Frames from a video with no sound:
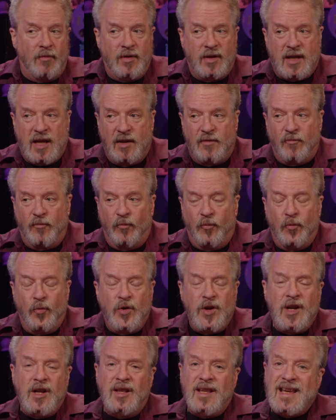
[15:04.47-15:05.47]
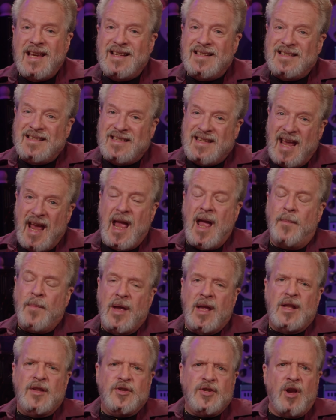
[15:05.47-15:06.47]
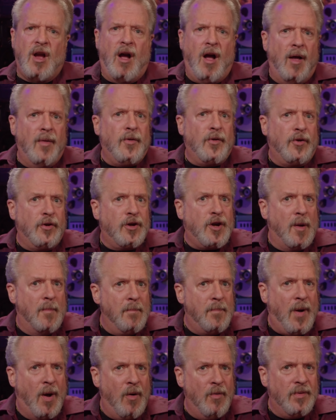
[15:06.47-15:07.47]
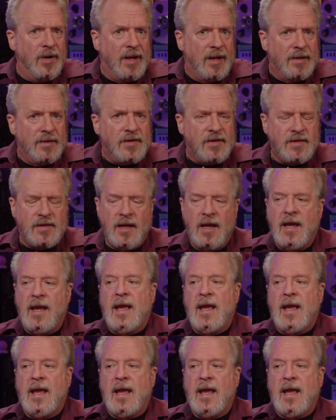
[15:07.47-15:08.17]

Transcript: can really damage other components,